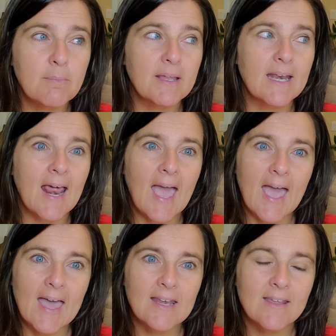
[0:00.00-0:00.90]
but it
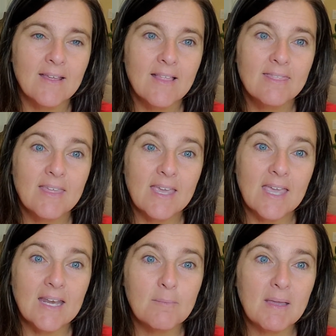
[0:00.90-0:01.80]
had the
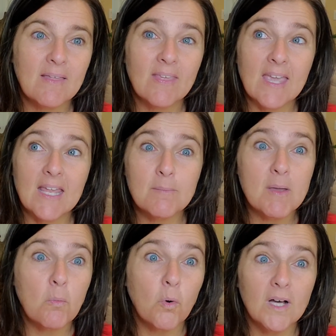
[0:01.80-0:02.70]
enemy, and the
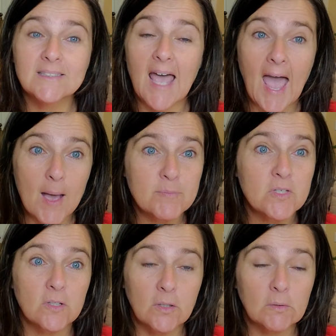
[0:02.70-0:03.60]
enemy was
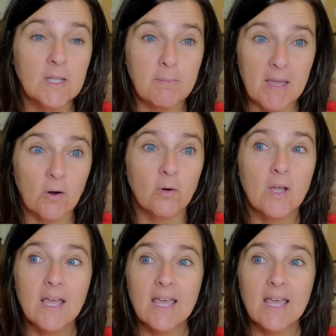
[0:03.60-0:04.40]
absolutely bigger.